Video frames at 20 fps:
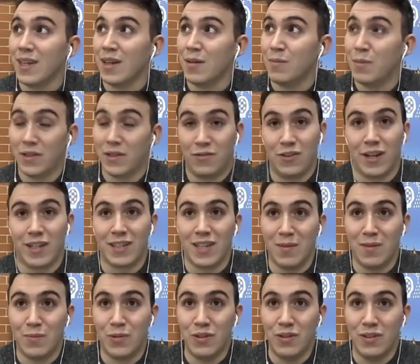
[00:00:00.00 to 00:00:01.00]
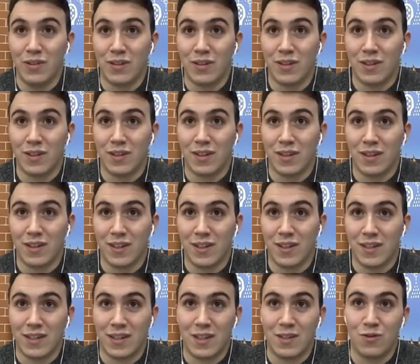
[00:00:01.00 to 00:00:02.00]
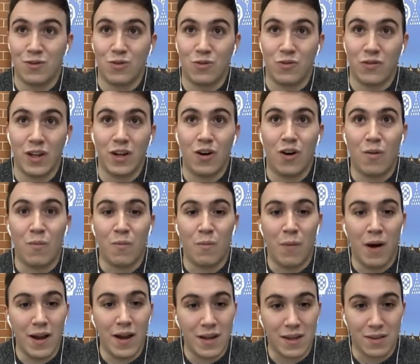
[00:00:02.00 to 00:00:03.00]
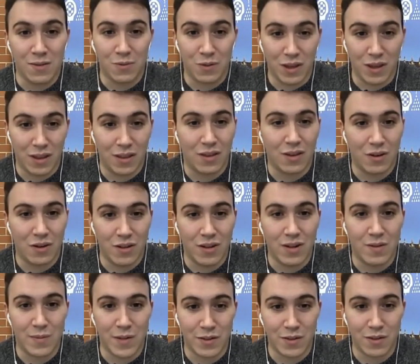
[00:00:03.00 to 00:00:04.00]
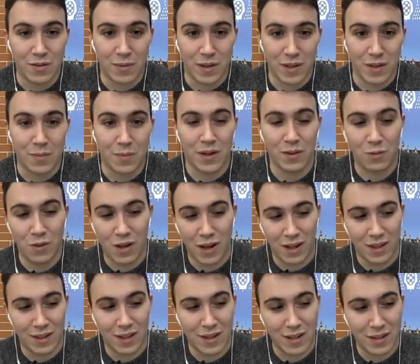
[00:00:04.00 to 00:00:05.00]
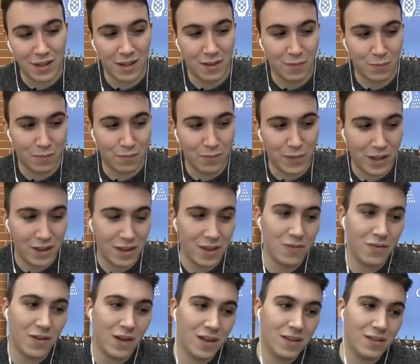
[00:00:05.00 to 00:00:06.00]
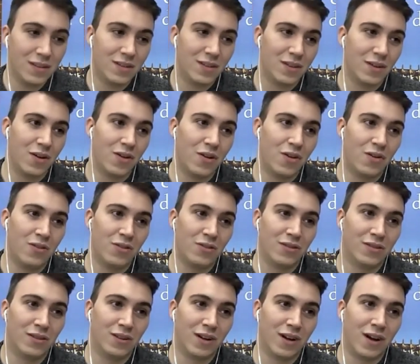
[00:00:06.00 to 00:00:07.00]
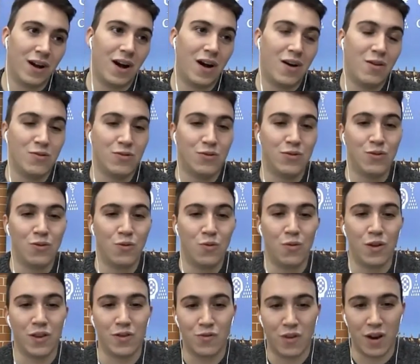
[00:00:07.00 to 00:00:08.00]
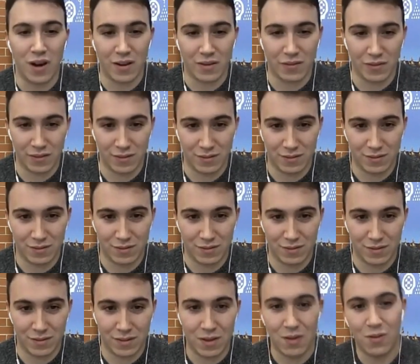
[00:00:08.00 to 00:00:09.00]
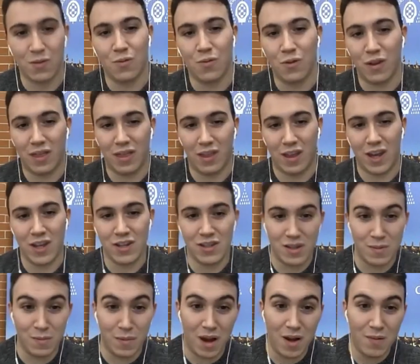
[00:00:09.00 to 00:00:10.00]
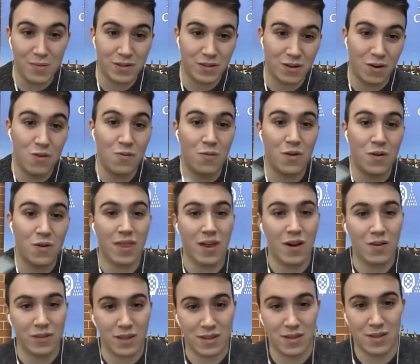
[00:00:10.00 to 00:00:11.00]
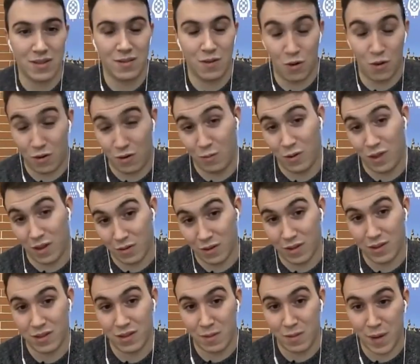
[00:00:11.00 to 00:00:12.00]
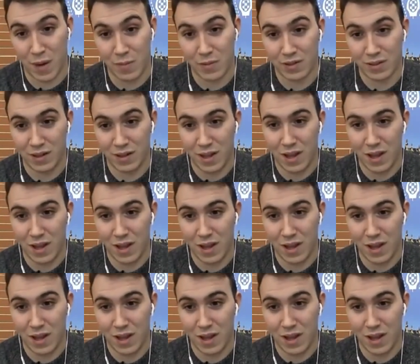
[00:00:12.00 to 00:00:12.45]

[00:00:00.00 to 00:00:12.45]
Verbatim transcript: But for example, this has to be combined with other measurements. But well, there is a big debate on how do we drive with HD maps or without HD maps.